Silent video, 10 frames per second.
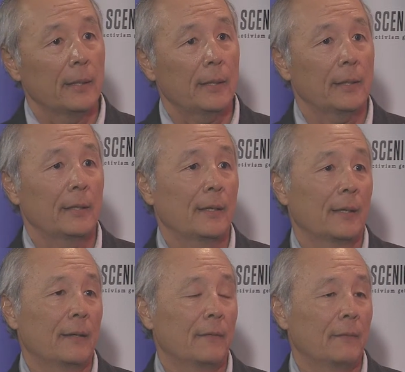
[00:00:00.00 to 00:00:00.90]

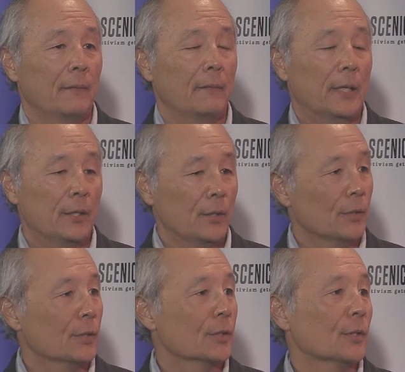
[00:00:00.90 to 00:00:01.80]
in
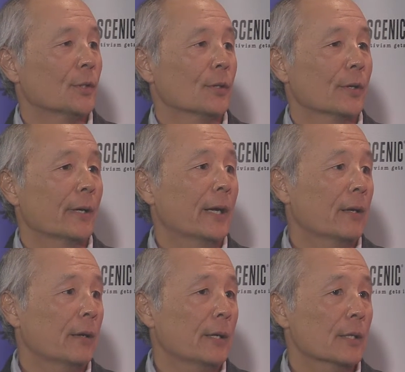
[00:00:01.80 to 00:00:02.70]
venues or
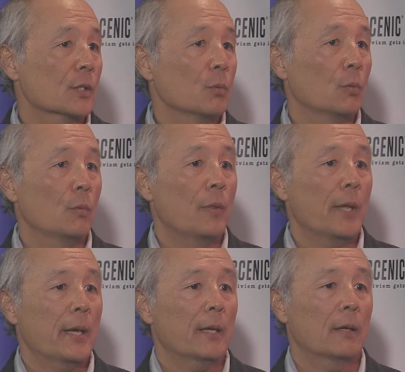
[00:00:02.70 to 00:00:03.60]
areas
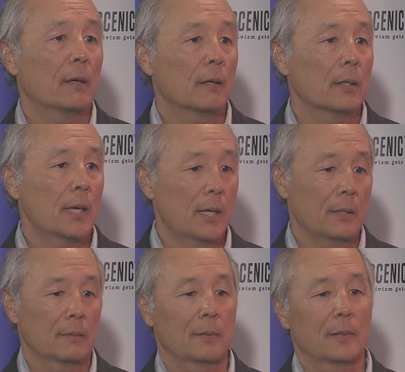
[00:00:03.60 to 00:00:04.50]
that are not